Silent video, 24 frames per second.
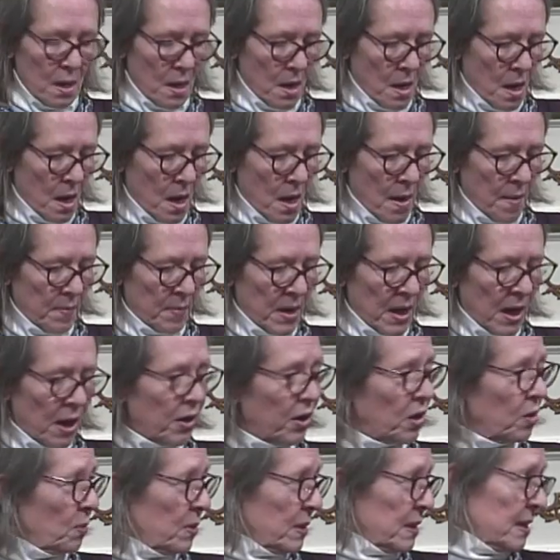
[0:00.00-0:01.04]

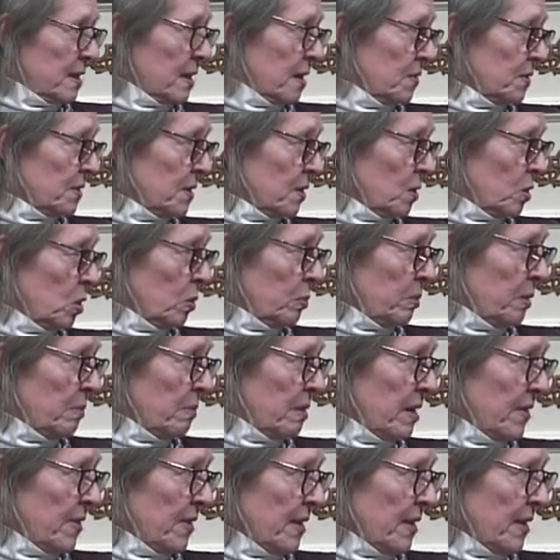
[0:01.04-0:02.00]
Eric, you want to tell us a little bit about